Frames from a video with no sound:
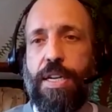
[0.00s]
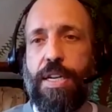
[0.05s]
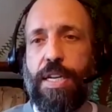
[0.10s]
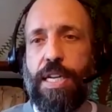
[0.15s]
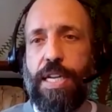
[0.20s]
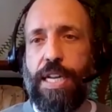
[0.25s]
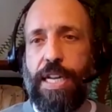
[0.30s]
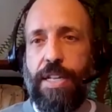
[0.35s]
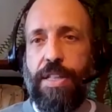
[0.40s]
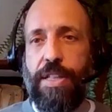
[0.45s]

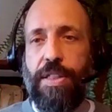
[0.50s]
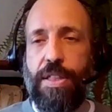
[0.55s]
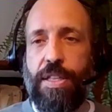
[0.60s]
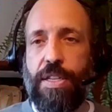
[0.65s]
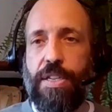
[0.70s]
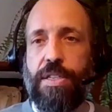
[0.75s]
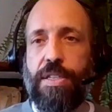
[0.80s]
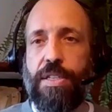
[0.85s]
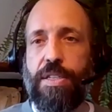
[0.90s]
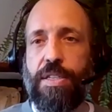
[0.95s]
in
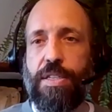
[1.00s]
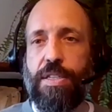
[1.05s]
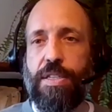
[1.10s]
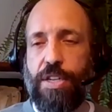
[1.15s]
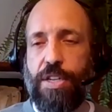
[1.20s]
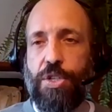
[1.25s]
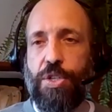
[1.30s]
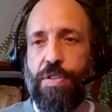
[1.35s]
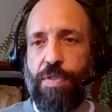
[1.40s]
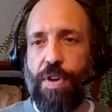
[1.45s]
this
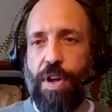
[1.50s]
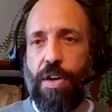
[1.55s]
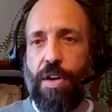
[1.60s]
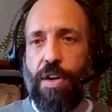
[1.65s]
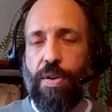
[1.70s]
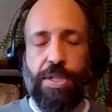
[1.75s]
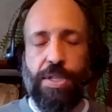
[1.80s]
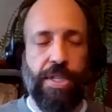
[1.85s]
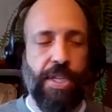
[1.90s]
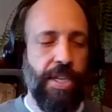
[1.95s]
session of
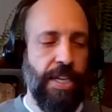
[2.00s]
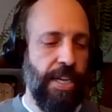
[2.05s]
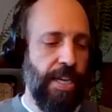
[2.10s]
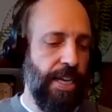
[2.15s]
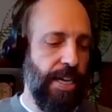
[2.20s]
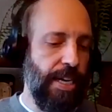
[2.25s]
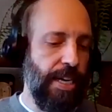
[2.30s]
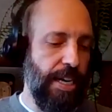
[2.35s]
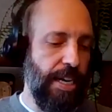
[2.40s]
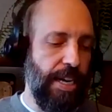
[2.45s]
Congress.
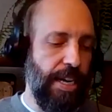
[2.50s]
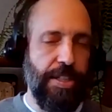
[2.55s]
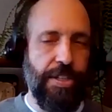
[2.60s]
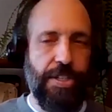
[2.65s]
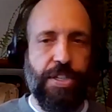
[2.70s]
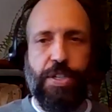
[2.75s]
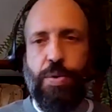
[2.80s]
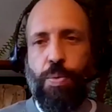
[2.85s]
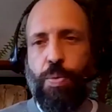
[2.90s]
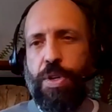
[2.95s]
And
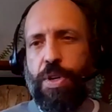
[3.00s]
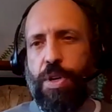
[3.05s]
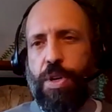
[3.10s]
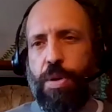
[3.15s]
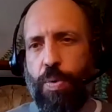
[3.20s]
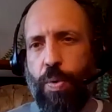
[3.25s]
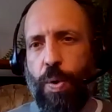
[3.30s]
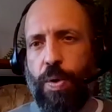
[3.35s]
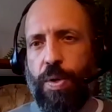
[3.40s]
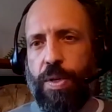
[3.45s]
this is a really
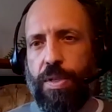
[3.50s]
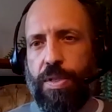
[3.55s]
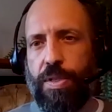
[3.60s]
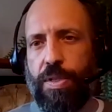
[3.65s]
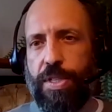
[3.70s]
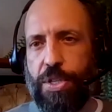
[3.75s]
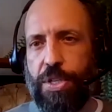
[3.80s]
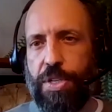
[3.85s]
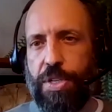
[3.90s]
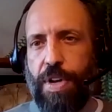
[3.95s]
important
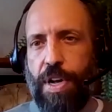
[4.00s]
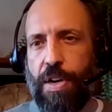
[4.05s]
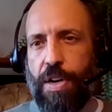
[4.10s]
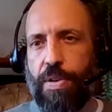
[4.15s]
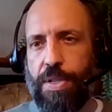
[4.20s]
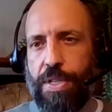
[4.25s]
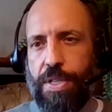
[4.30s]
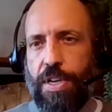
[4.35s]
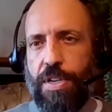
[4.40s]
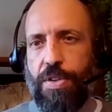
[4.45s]
session of
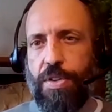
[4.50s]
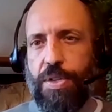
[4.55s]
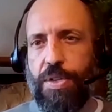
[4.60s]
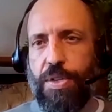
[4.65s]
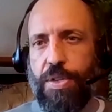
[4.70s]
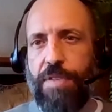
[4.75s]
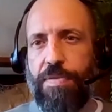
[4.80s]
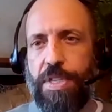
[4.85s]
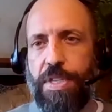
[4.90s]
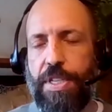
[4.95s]
Congress, the
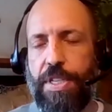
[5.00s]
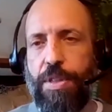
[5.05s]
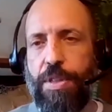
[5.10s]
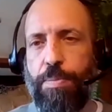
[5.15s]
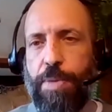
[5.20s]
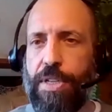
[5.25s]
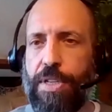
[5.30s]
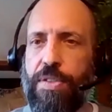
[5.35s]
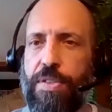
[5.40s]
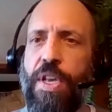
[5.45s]

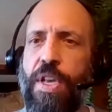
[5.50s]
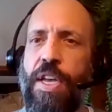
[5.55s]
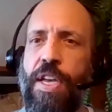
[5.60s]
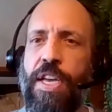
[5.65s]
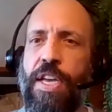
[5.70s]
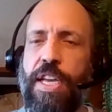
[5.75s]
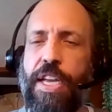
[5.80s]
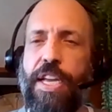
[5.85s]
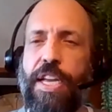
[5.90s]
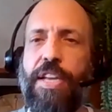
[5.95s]
117th, because
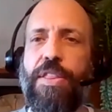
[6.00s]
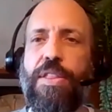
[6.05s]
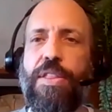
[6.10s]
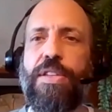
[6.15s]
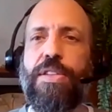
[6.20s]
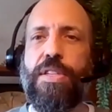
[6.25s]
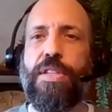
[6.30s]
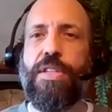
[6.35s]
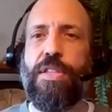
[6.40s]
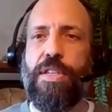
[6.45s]
in
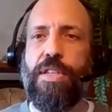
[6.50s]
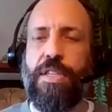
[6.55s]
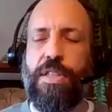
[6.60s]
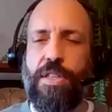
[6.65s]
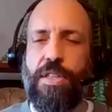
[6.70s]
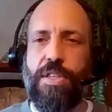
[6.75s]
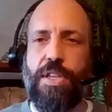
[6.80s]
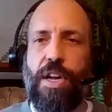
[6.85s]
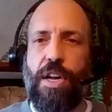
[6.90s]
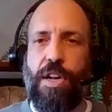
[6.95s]

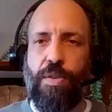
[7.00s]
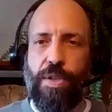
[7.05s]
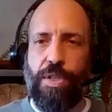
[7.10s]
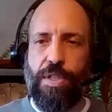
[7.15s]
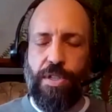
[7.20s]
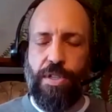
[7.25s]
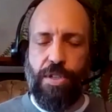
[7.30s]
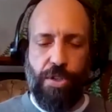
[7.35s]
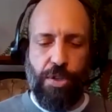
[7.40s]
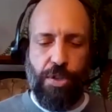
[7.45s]
this Congress,
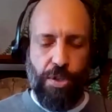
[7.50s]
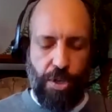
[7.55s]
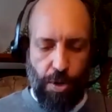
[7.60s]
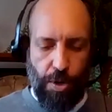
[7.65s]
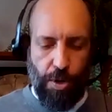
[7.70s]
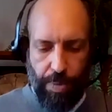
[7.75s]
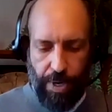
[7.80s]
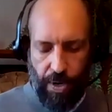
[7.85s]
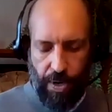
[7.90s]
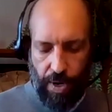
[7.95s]
this 2-year
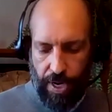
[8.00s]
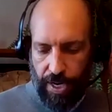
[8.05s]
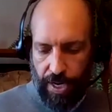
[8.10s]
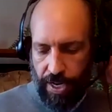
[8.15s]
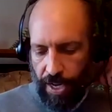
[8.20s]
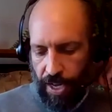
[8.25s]
period,